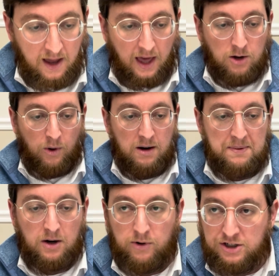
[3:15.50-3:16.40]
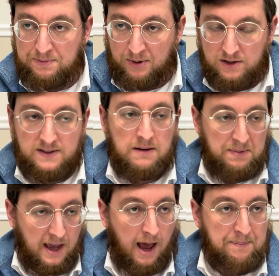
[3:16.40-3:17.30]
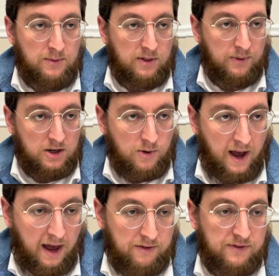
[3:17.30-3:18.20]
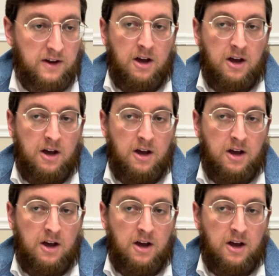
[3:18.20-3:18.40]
And you want to be a rich person, be happy with what you have.